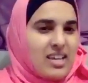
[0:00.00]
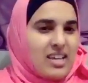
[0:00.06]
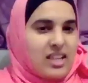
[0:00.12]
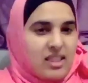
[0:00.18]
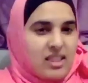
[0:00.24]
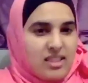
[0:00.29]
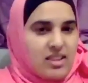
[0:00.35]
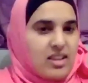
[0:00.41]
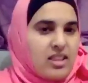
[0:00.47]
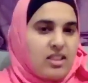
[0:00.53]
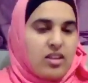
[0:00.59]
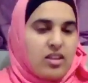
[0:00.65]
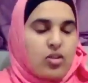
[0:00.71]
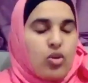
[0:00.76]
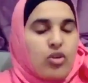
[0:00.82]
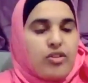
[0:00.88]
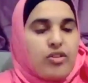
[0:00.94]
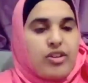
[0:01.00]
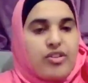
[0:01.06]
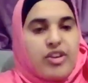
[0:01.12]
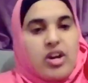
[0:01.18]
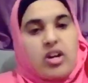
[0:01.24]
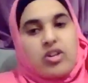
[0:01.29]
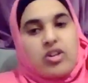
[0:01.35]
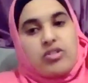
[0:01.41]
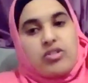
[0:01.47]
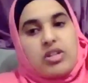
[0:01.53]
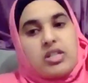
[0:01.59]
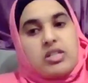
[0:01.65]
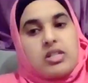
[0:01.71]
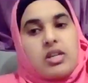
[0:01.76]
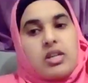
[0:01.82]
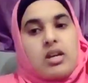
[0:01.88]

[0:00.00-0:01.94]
in the coronary arteries.